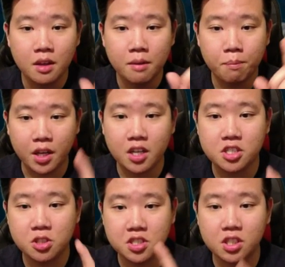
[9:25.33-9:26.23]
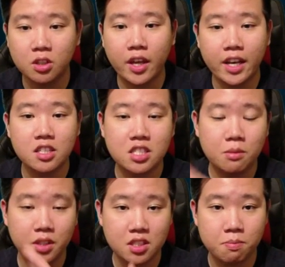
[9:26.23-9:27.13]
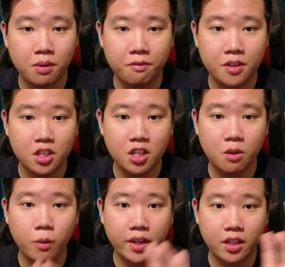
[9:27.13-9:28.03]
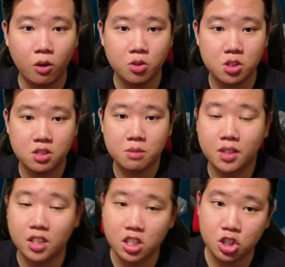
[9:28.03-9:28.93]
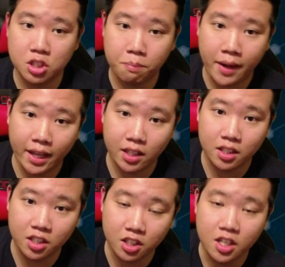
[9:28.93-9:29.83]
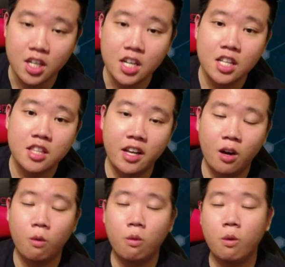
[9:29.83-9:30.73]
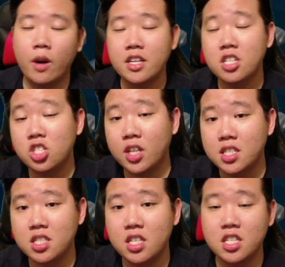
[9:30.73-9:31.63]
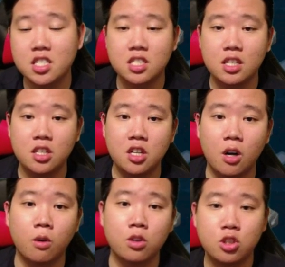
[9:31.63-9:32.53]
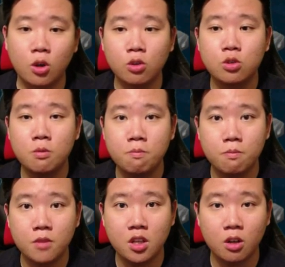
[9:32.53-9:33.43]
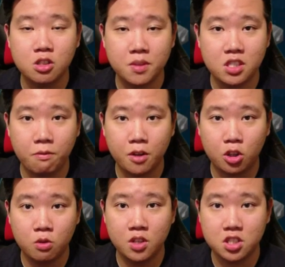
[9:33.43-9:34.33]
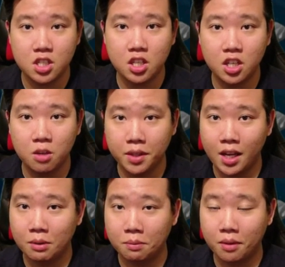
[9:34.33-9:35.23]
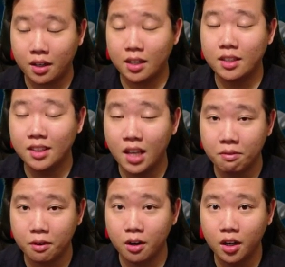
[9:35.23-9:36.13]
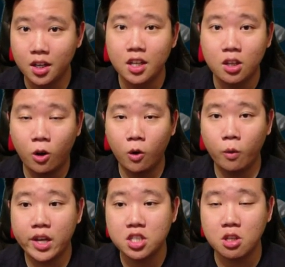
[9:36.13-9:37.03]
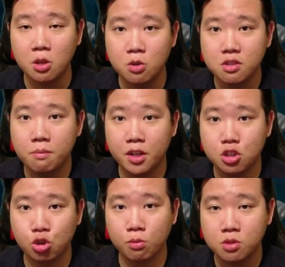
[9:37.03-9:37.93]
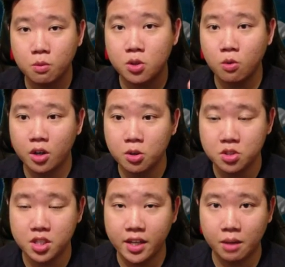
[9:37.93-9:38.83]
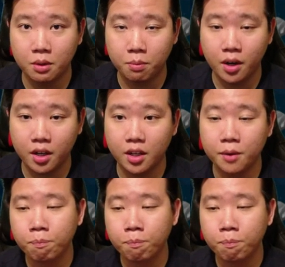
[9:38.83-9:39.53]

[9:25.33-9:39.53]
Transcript: because you're still getting some of this buff in here and also some of the leadership pad in here. Now, what I suggest is, don't do, specific units in here with Hannibal Barca. Never. Always use mixed troops when you are using Hannibal Barca.